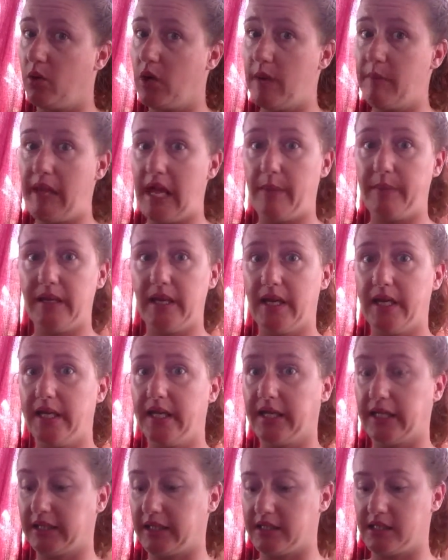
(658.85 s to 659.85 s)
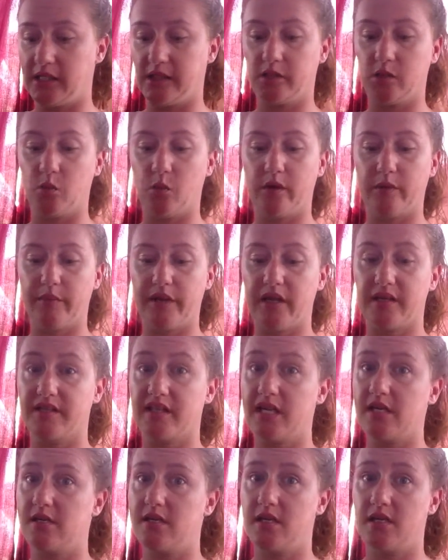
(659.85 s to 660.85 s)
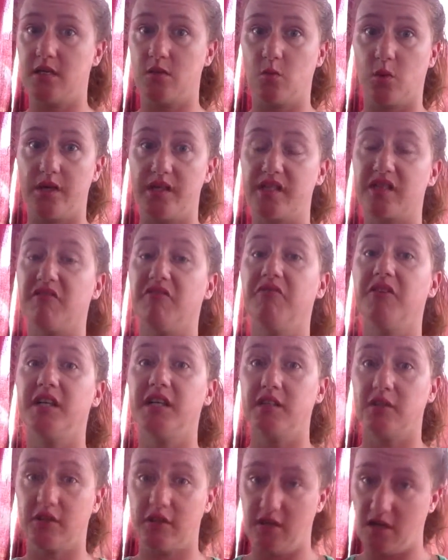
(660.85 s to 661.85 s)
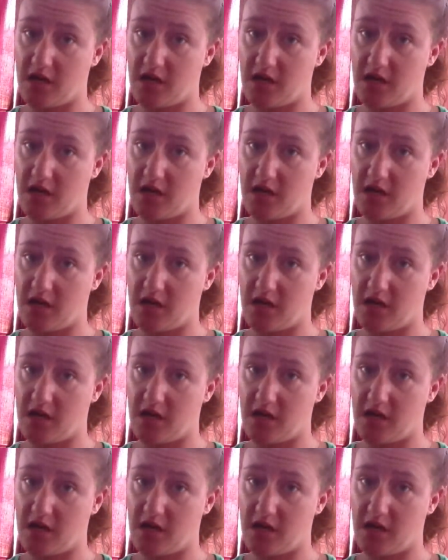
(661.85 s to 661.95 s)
I'm happy I didn't get the tinted one, because that tinted one is a funny looking